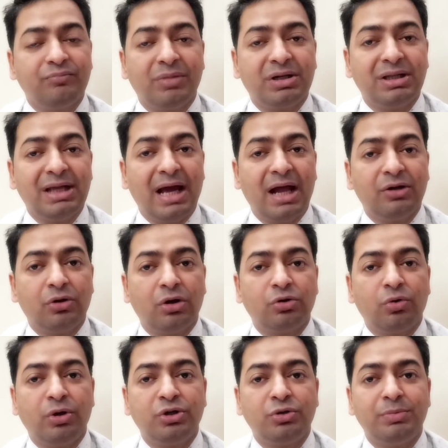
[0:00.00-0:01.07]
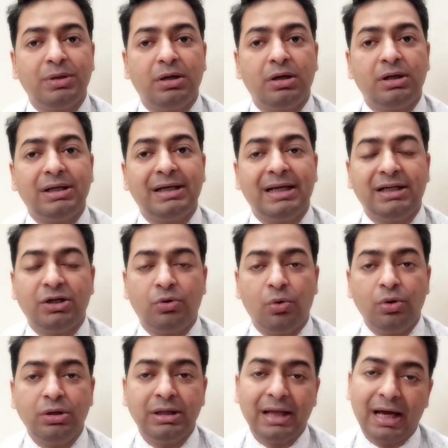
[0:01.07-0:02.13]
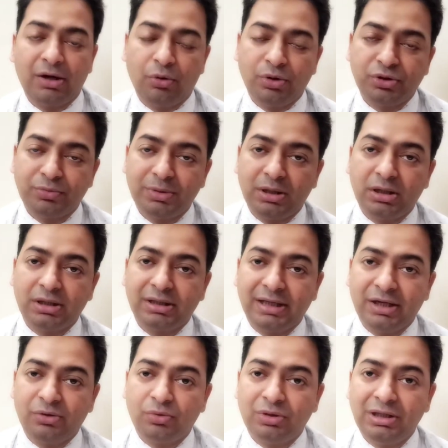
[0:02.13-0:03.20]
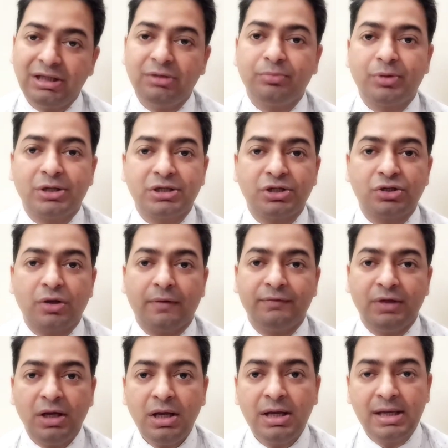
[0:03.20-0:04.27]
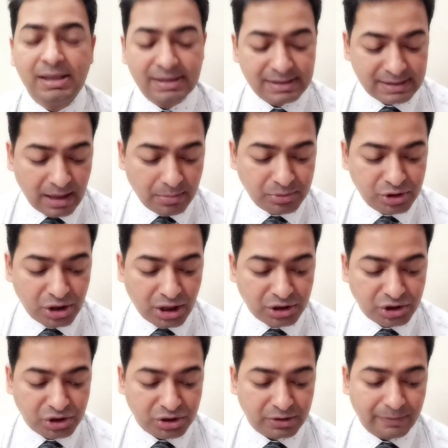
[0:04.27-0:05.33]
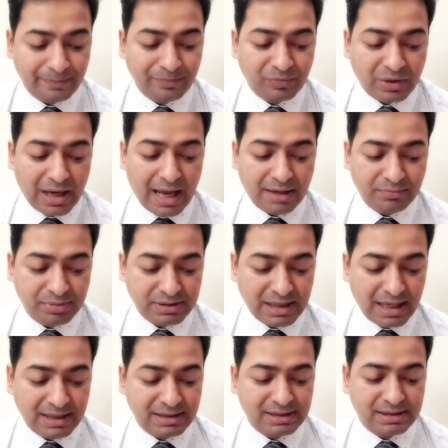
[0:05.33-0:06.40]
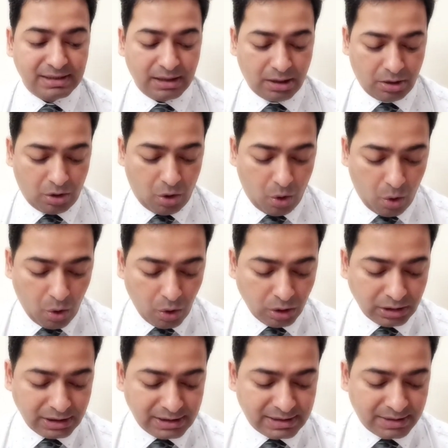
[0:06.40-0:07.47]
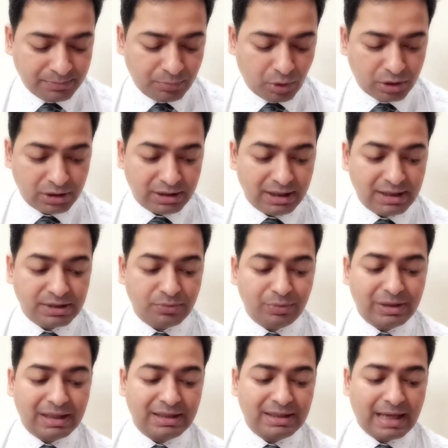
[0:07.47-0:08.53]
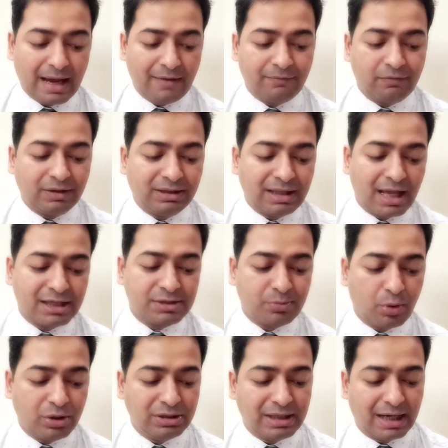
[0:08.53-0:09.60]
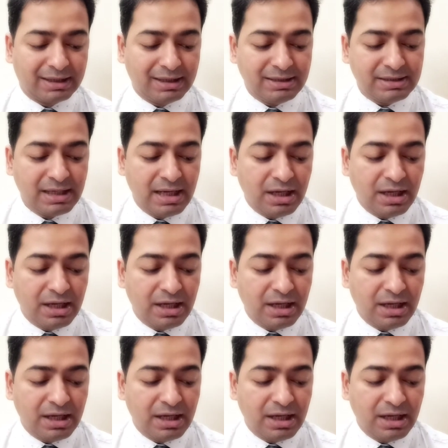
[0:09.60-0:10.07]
but they are not going to be heard in any court. They are going to be heard there only in presence of the sub-judge. And besides all these important things, we can have one last point, that is